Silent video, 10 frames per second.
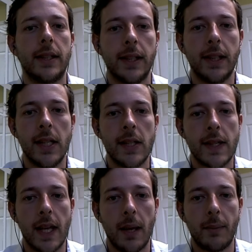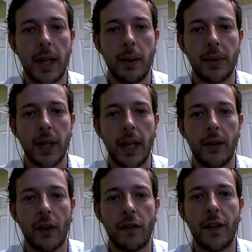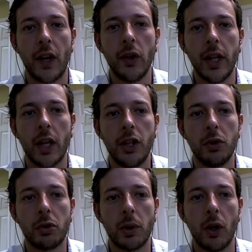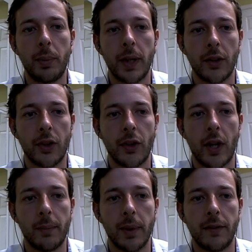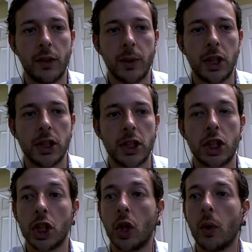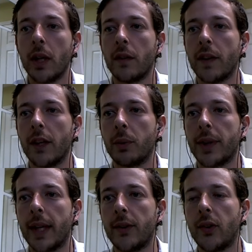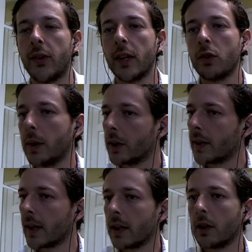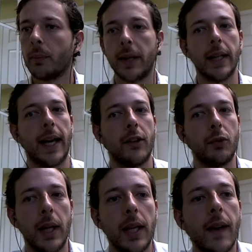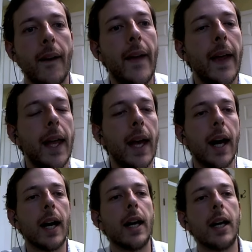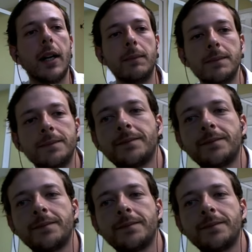this game, he plays a fairly unusual opening at the top level, which is the Chigorin Defense with knight c6. We looked at it a little bit last week. Well,